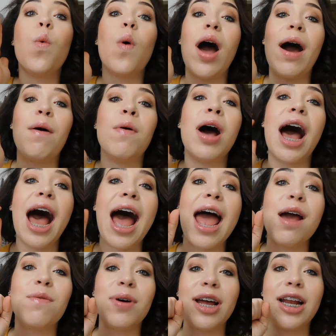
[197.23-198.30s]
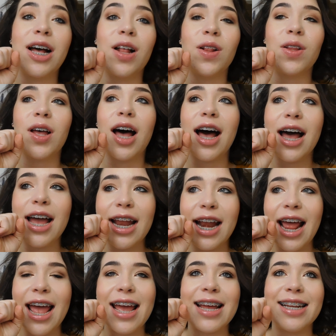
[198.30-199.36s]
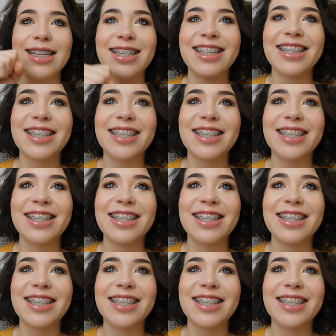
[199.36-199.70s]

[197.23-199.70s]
wow, I went a lot, and